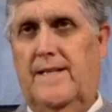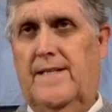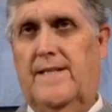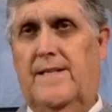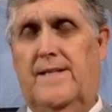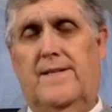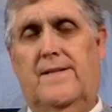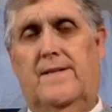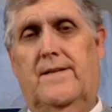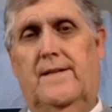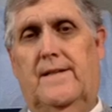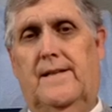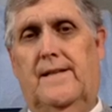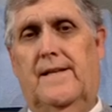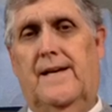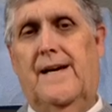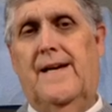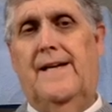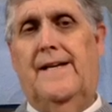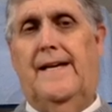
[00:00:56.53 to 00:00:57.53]
this is
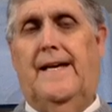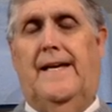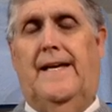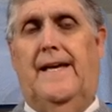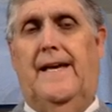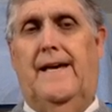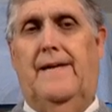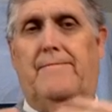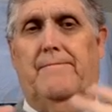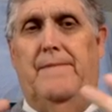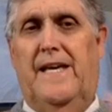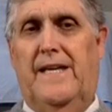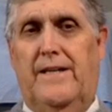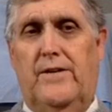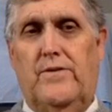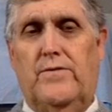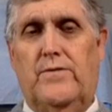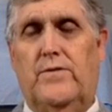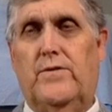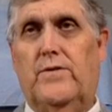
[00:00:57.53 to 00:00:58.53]
online I can't
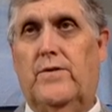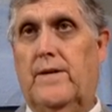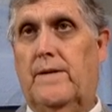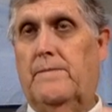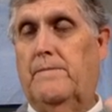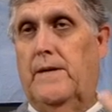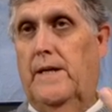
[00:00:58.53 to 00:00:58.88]
make you do it